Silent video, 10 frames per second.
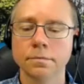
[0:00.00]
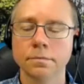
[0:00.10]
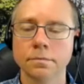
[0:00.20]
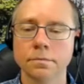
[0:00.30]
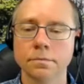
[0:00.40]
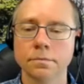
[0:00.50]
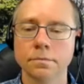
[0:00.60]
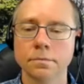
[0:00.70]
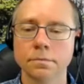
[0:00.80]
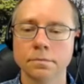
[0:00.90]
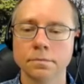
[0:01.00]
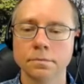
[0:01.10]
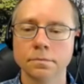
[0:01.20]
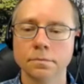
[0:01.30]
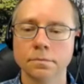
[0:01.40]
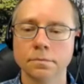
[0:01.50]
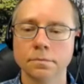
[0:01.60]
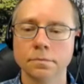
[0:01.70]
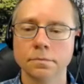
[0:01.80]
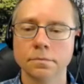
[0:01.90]

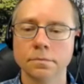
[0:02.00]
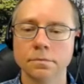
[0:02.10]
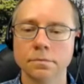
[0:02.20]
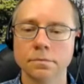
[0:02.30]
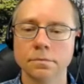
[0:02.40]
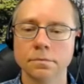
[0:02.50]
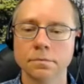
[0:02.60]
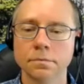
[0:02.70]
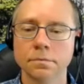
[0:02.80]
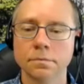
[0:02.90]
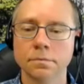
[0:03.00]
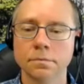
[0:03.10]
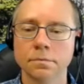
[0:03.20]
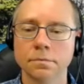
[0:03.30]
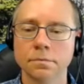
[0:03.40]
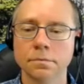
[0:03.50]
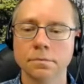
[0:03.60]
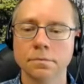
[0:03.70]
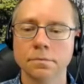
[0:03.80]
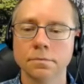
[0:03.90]

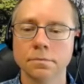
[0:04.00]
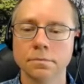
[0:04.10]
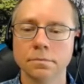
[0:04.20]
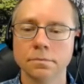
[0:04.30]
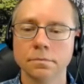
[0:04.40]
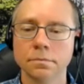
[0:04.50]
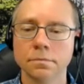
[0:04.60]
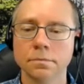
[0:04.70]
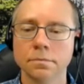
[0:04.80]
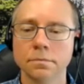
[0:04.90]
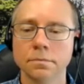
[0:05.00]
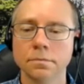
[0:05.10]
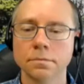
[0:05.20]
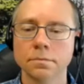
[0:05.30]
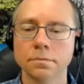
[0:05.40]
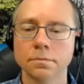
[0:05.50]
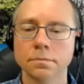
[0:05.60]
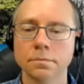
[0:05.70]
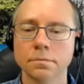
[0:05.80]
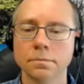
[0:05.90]

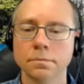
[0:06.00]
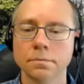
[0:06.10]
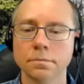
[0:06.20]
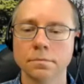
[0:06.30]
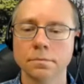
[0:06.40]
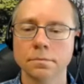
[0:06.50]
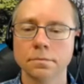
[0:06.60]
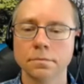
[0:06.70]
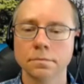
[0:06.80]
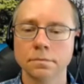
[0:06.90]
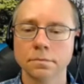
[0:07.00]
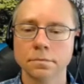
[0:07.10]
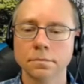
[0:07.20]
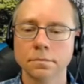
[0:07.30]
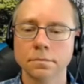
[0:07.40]
No words are spoken by the person on screen.